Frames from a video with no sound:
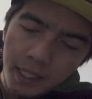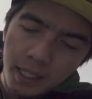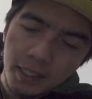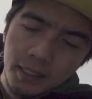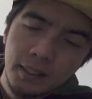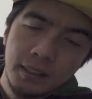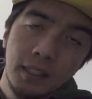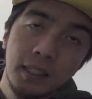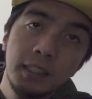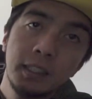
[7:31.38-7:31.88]

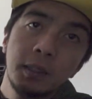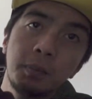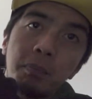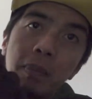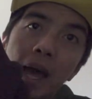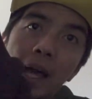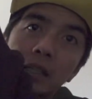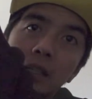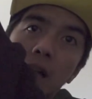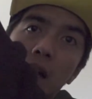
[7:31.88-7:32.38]
is the
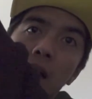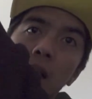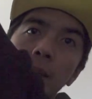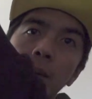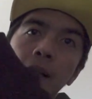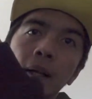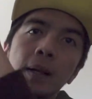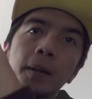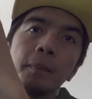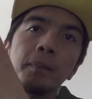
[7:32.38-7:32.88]
Spada
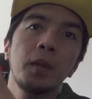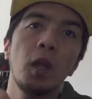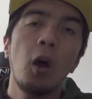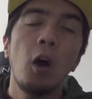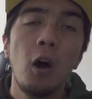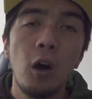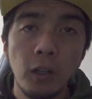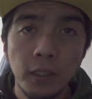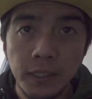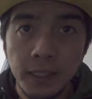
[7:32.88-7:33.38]

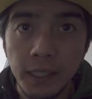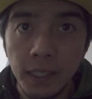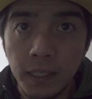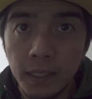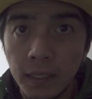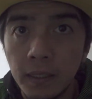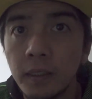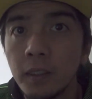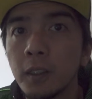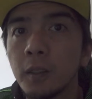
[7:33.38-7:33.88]
All
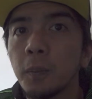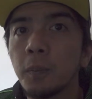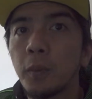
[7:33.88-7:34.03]
Seasons